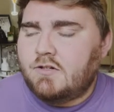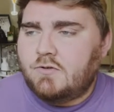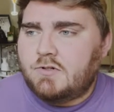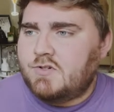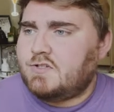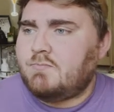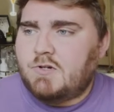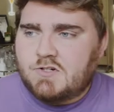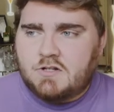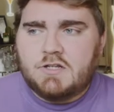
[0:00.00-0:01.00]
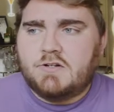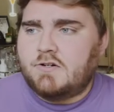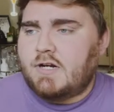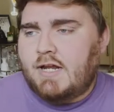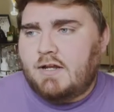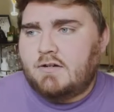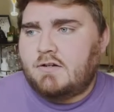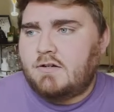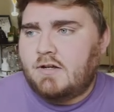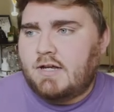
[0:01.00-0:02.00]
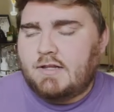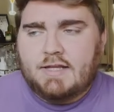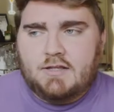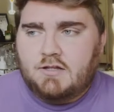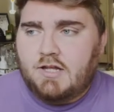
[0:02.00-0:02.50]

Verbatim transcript: the new one is just much cleaner and I like it a